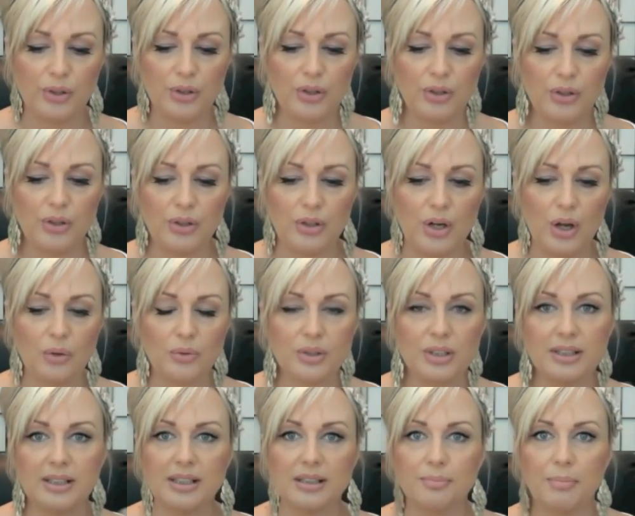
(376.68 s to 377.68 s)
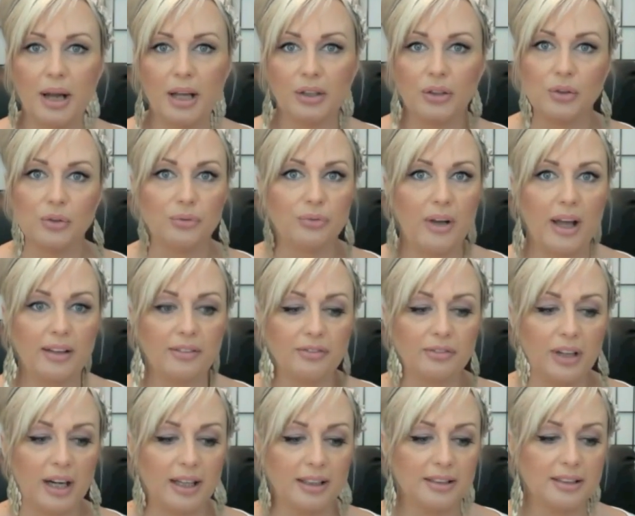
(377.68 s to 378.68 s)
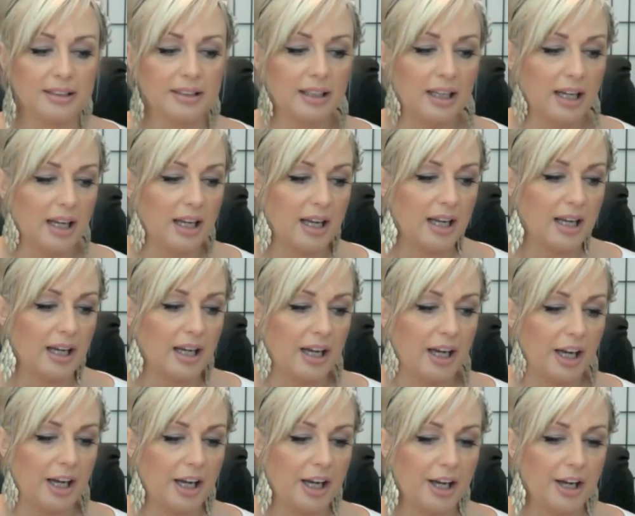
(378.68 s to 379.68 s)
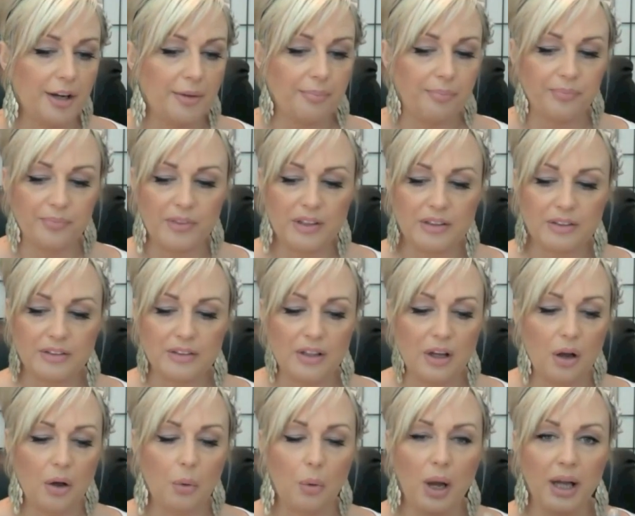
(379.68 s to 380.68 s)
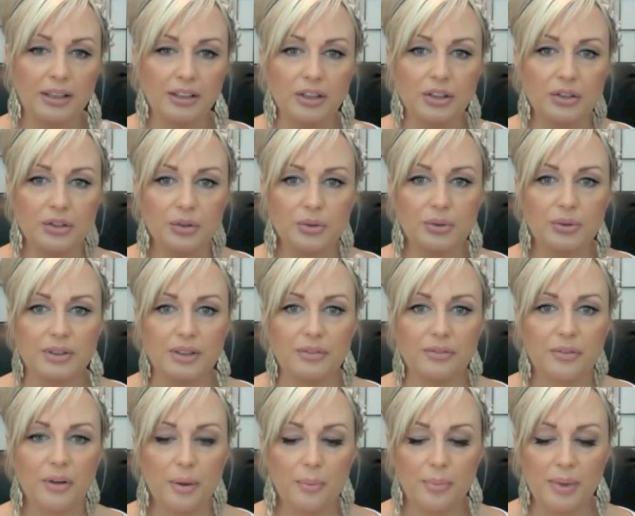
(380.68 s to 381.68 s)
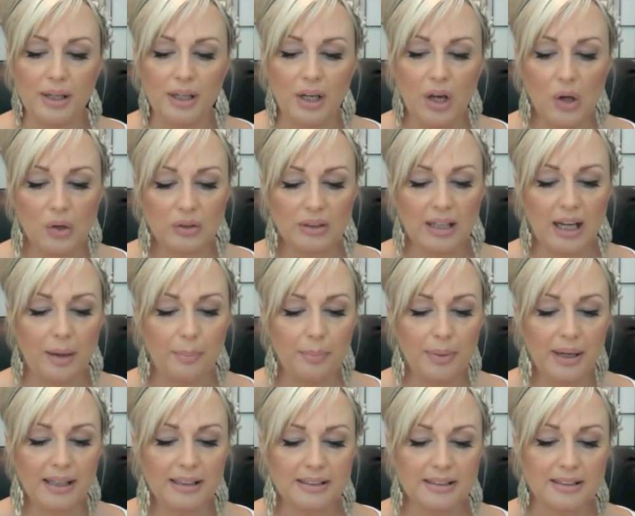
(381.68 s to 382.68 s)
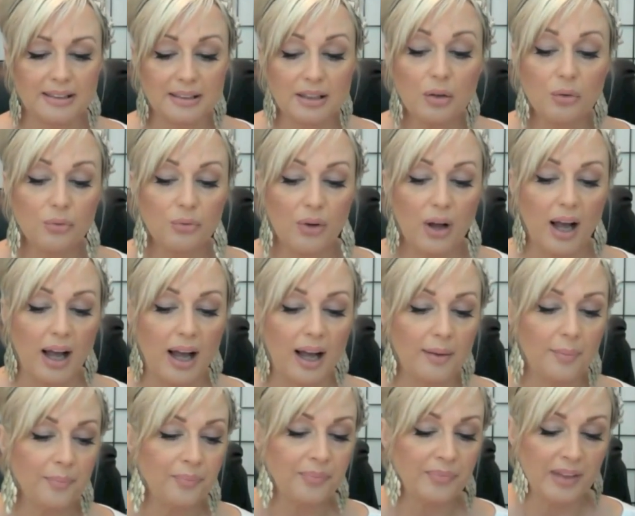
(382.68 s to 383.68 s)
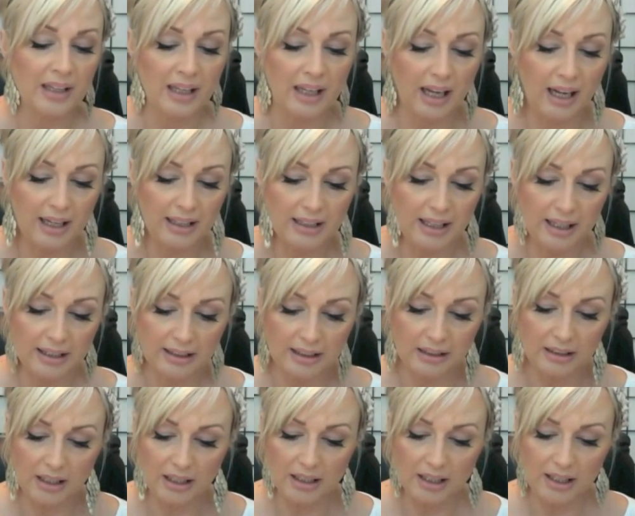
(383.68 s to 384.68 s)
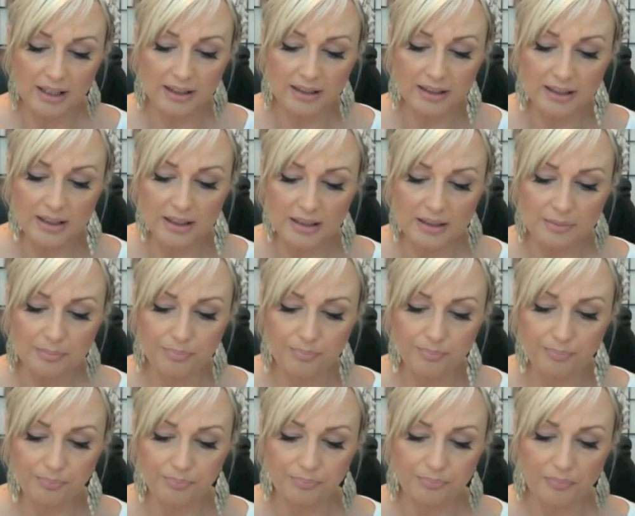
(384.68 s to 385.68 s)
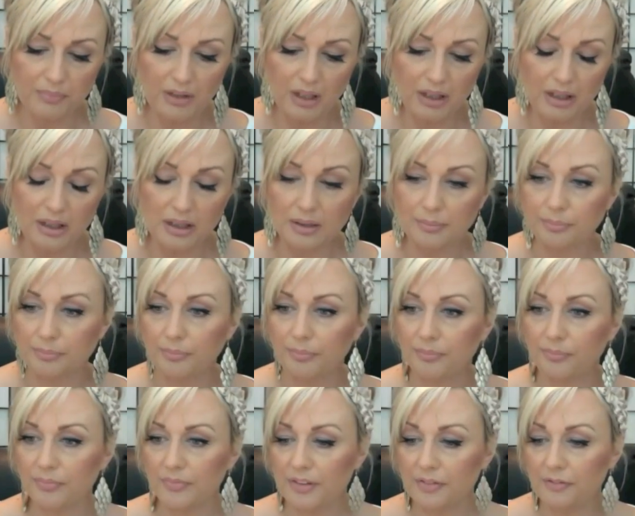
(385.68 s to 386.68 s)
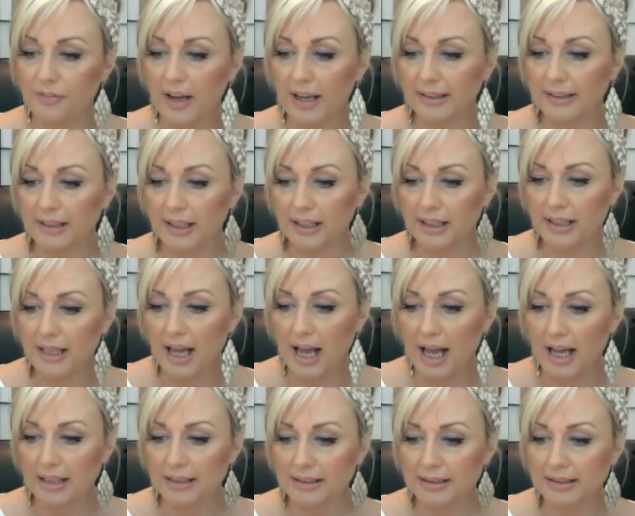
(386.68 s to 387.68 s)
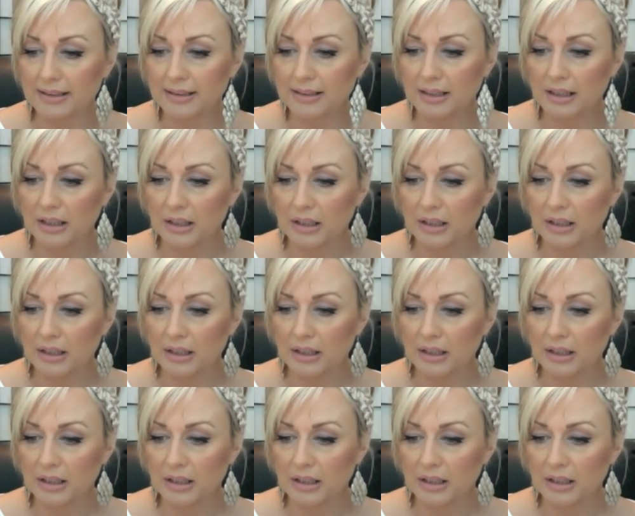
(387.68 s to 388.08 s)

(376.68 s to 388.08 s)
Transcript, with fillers: you know, this is my new favorite. Um, so I need to use it for a bit longer, but so far I like it. And I like the um, the fact that it has